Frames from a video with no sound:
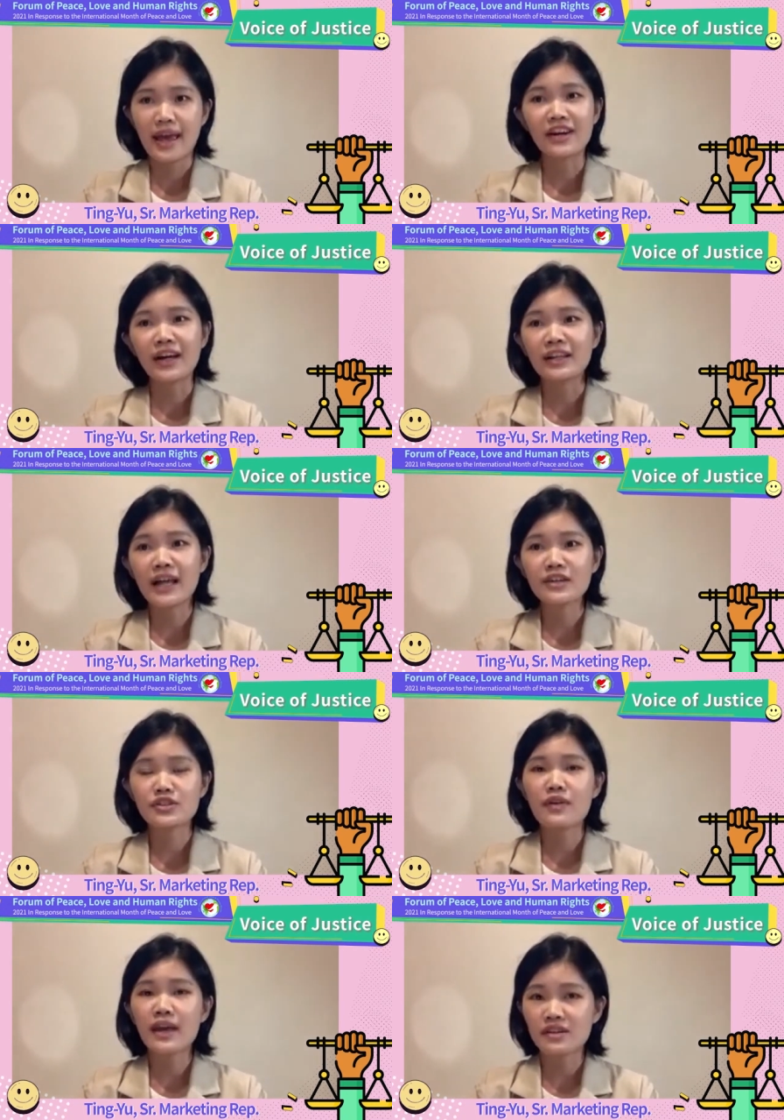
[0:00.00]
And I'd like
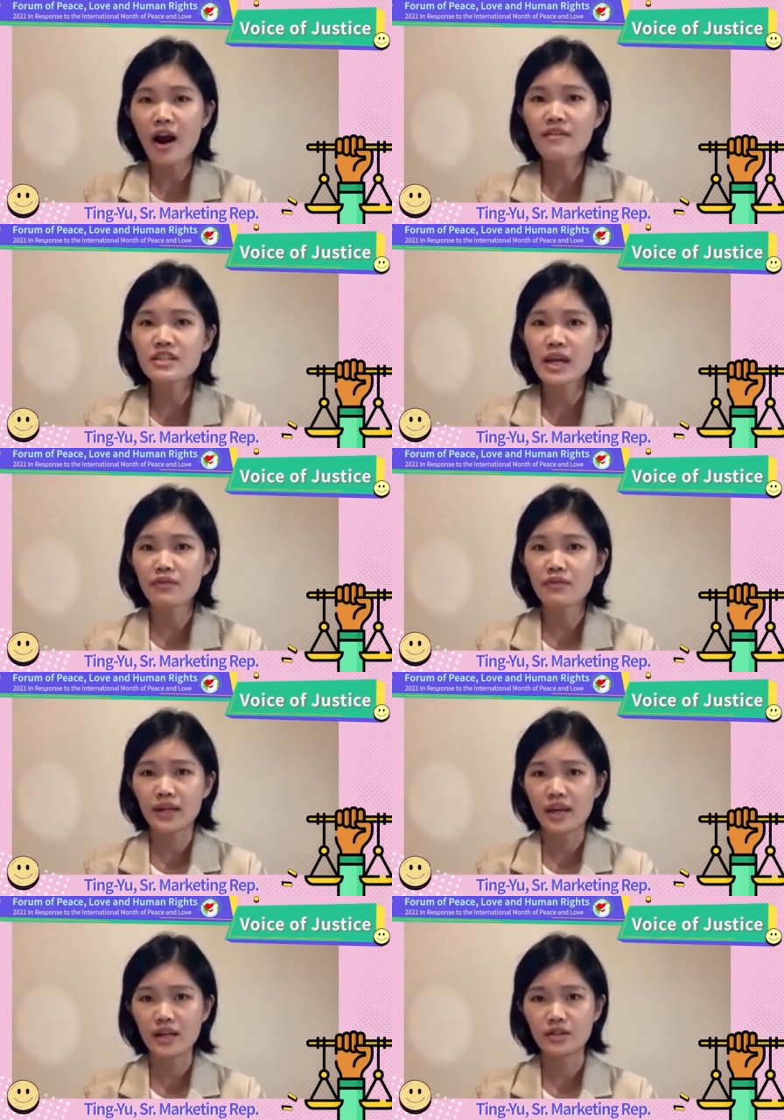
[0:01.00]
to encourage
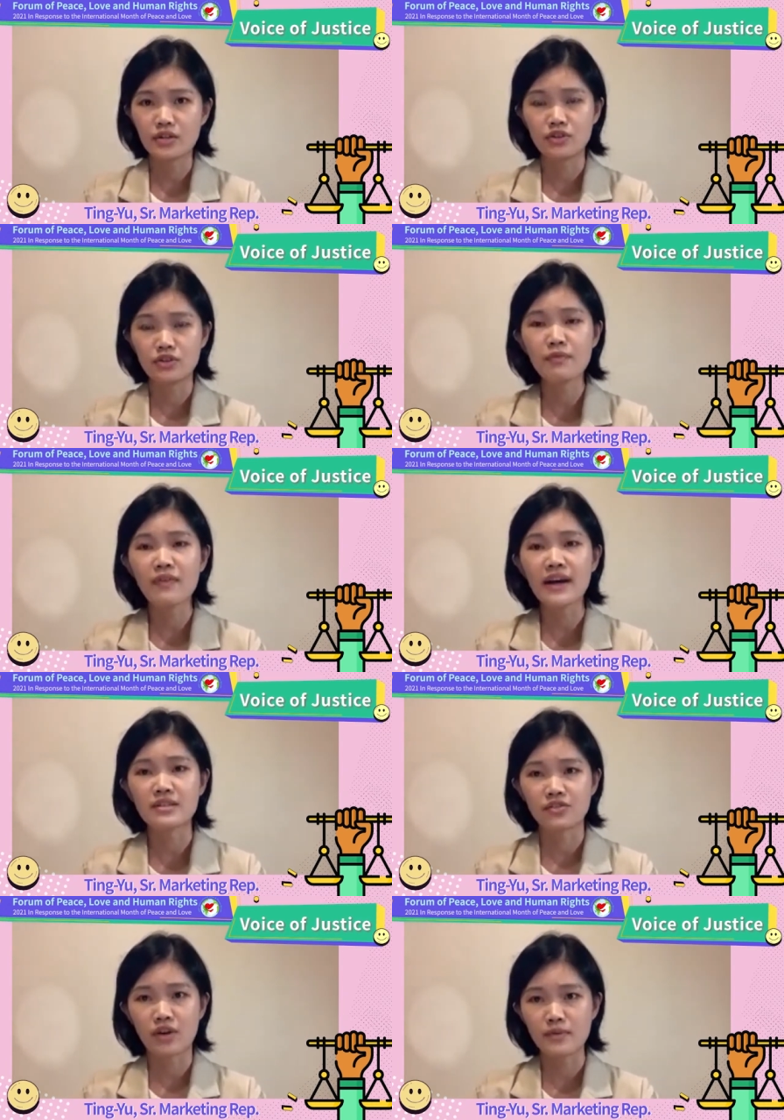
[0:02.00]
everyone here to supervise
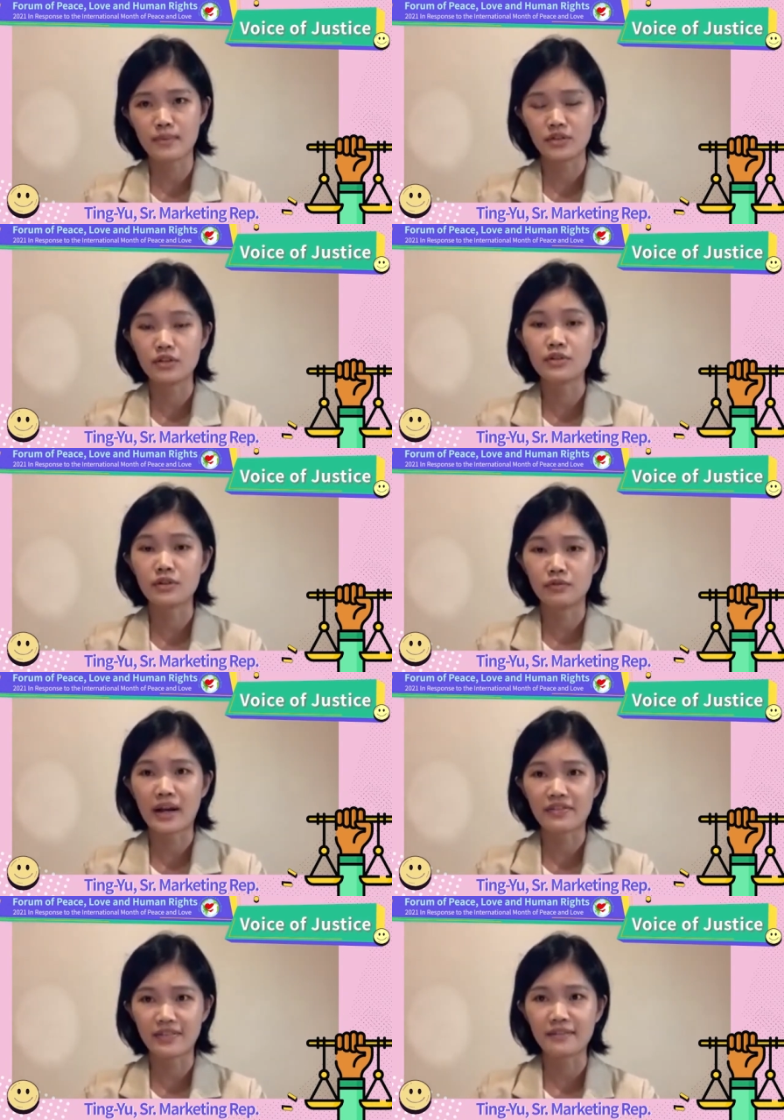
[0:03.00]
the government to do the
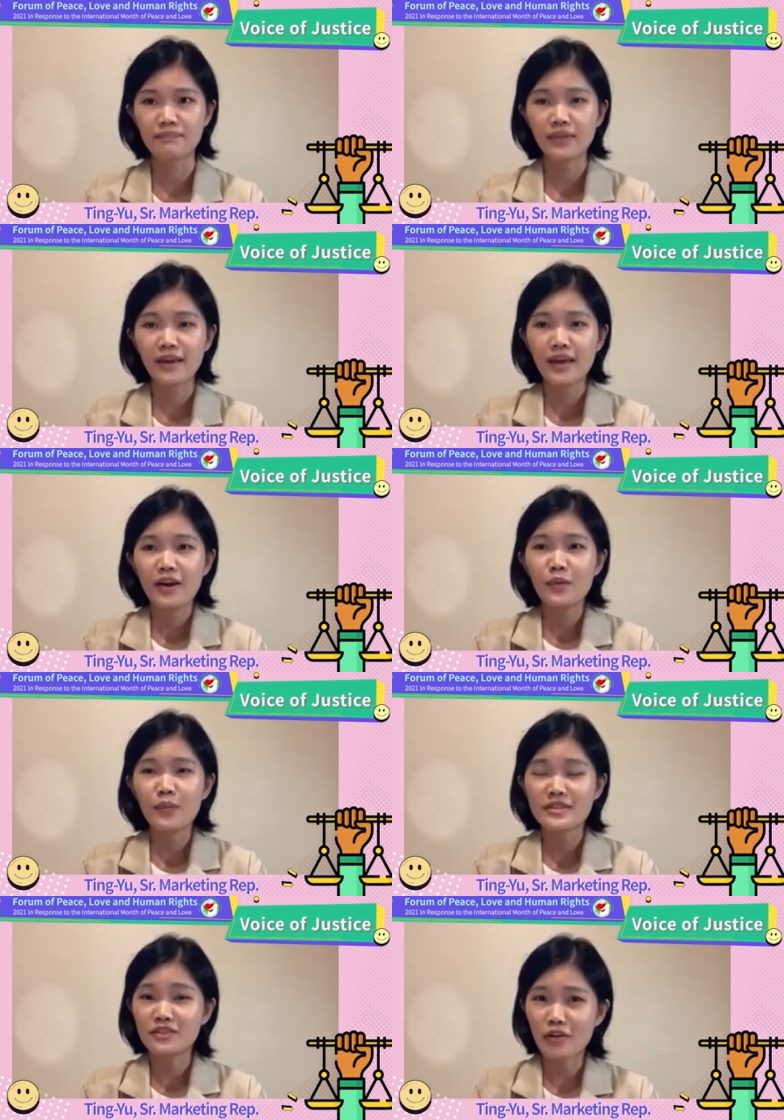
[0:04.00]
right thing.
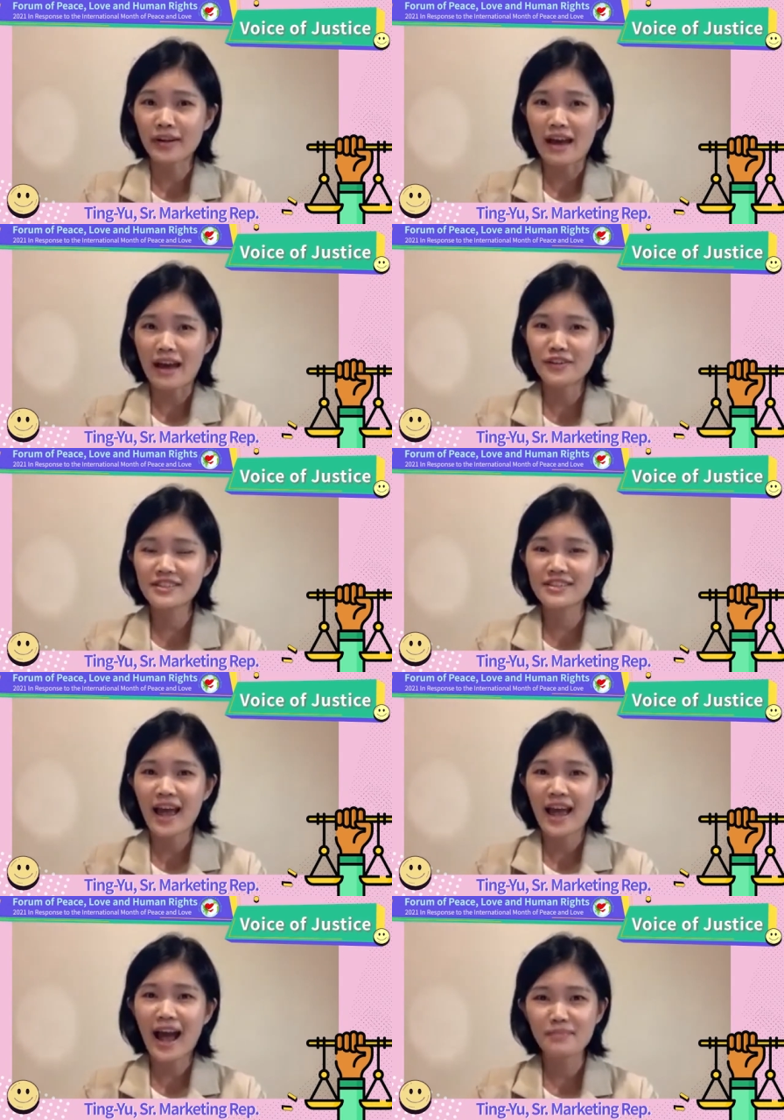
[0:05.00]
With the joint efforts,
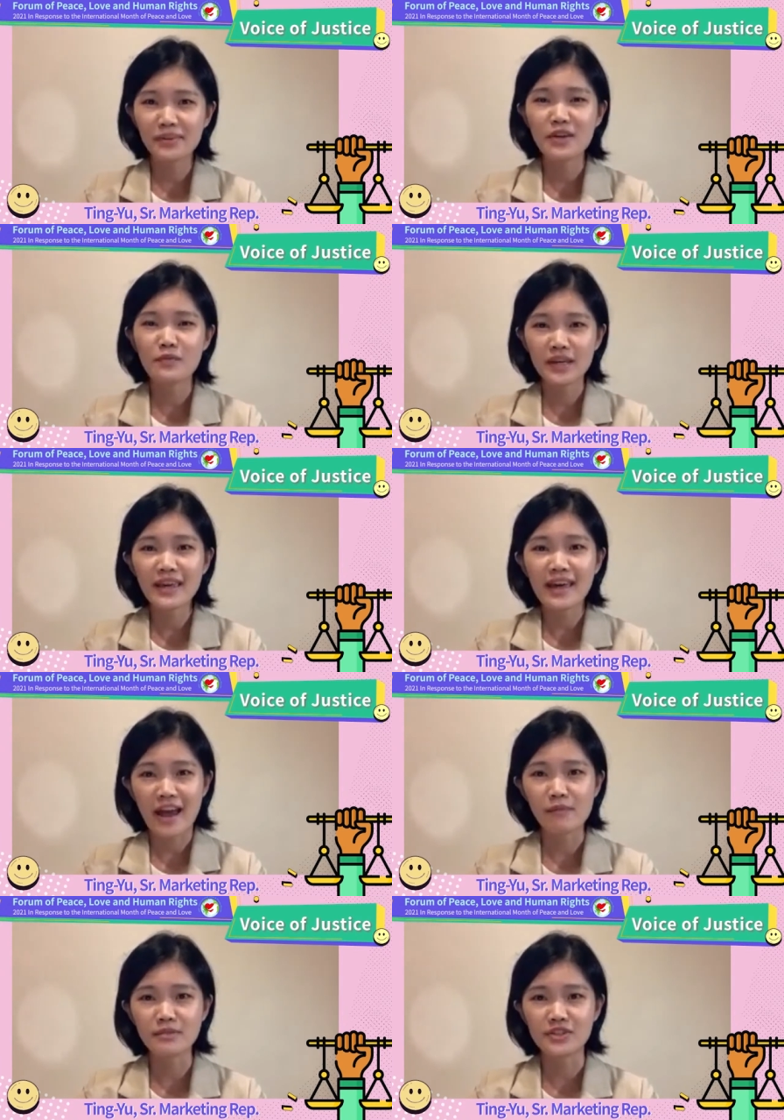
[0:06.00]
I believe we can
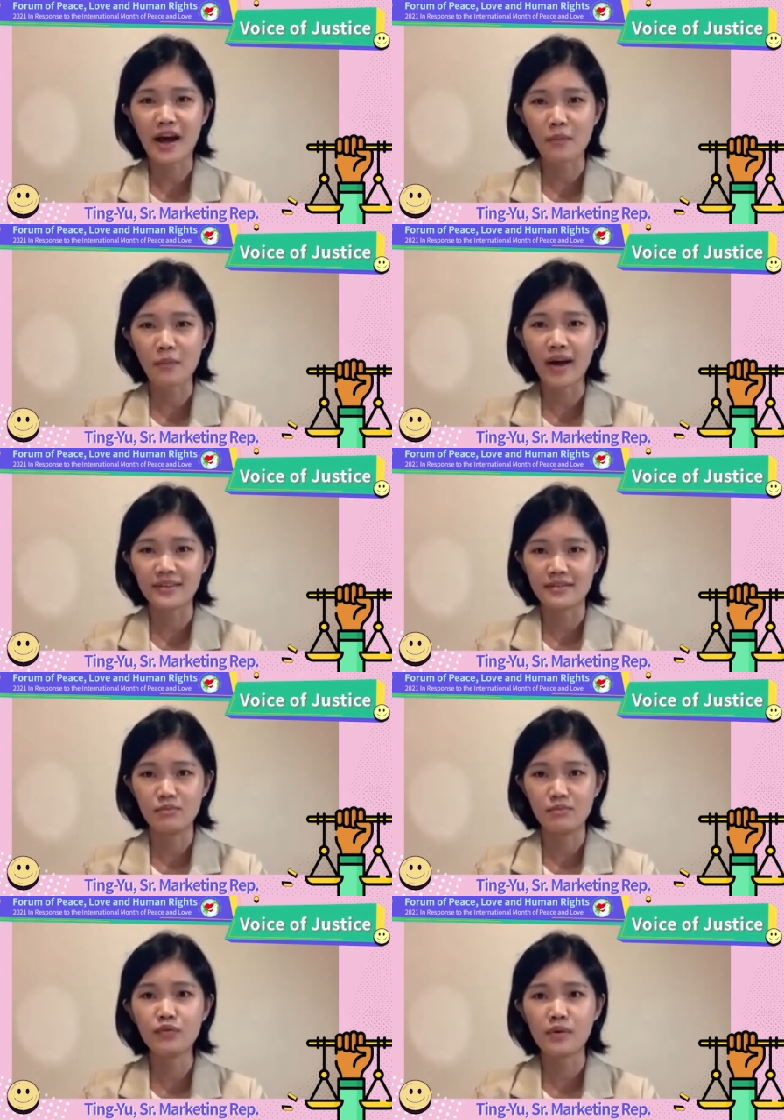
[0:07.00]
help Taiwan
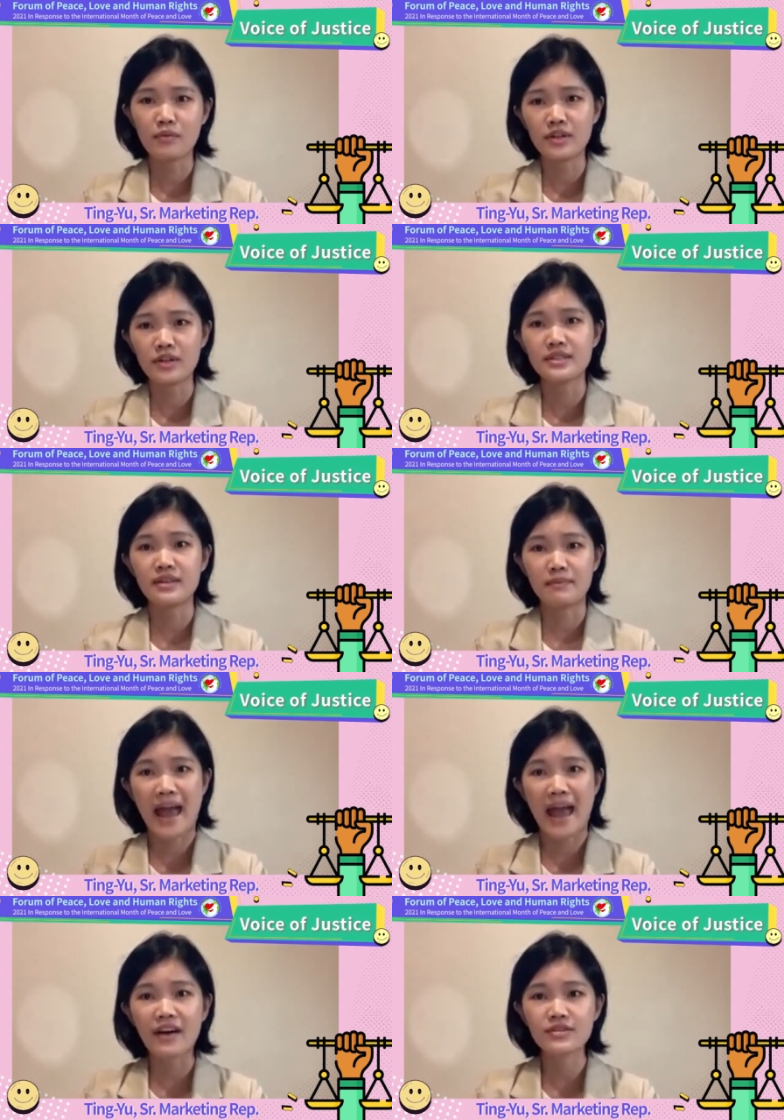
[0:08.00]
move forward the
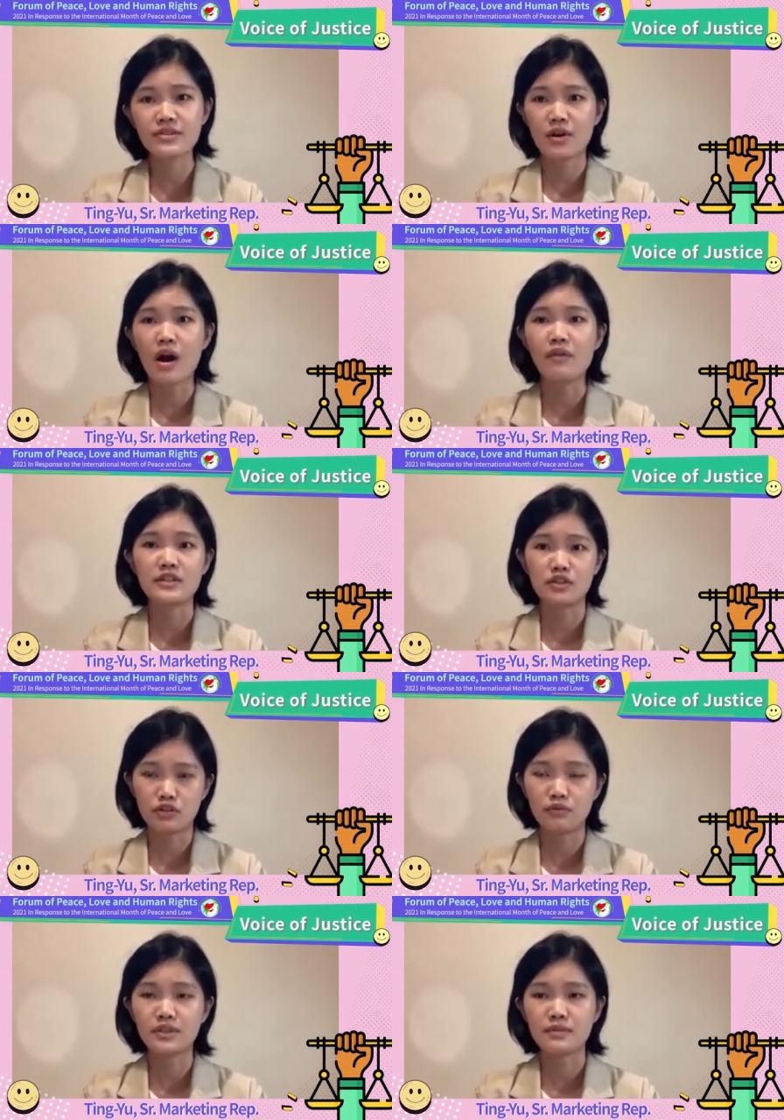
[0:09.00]
path of the
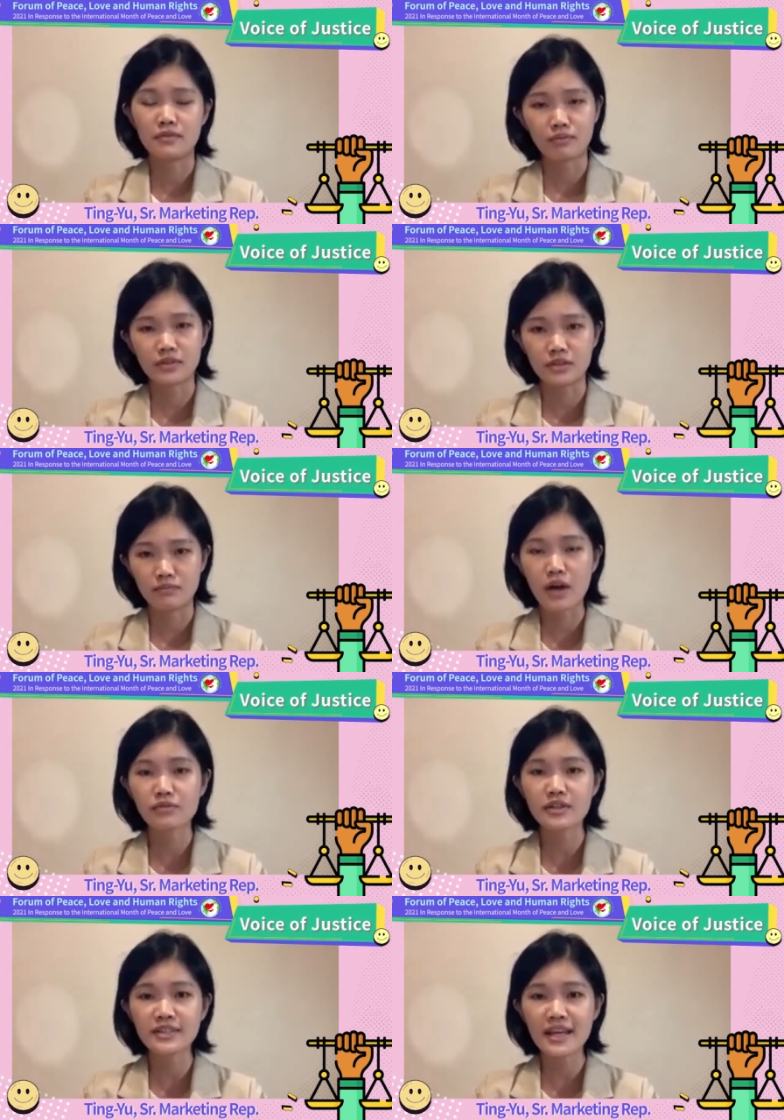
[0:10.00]
true
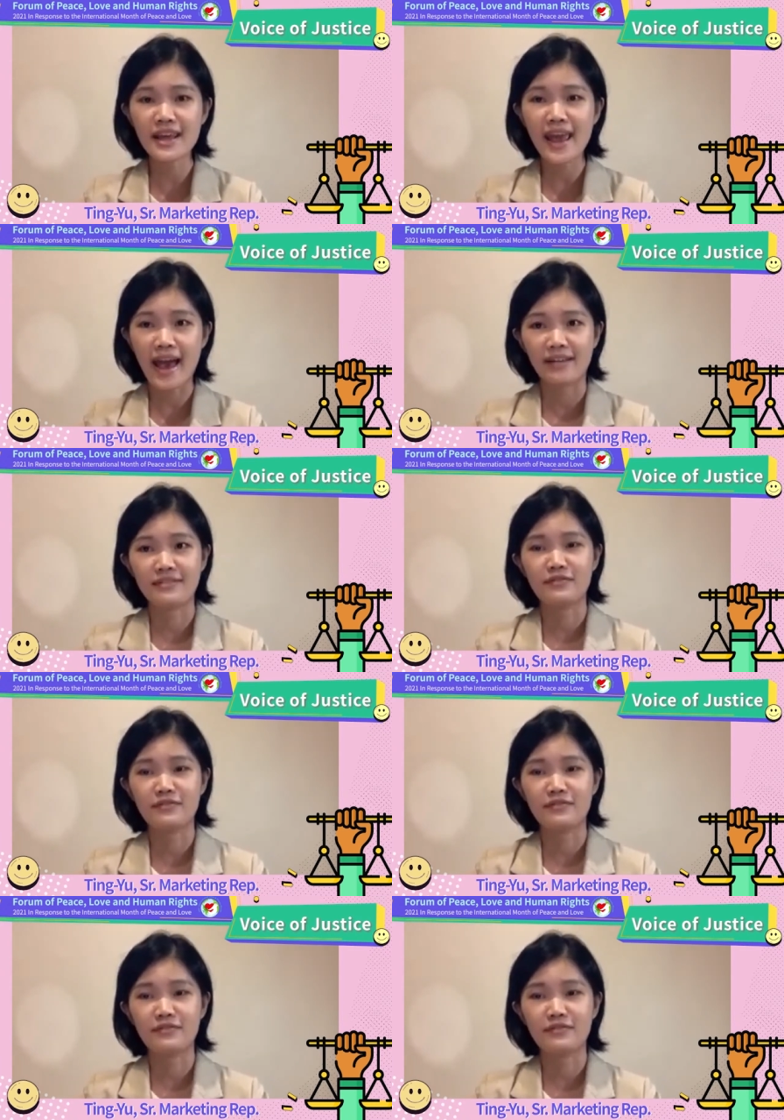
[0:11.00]
democracy and